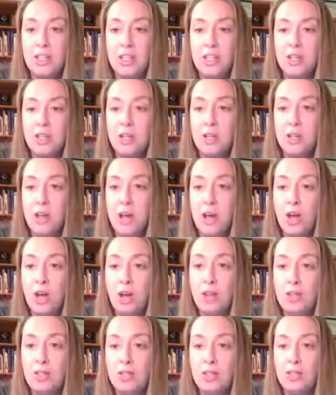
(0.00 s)
in their
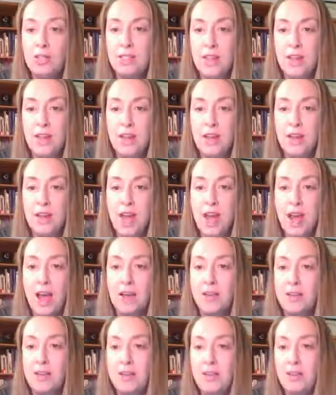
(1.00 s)
coats and
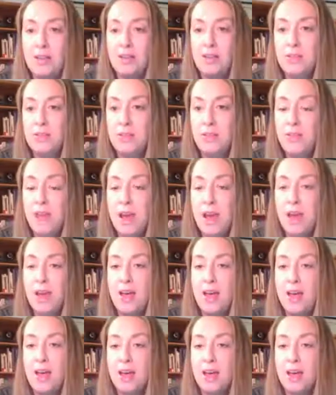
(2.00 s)
attitudes with that,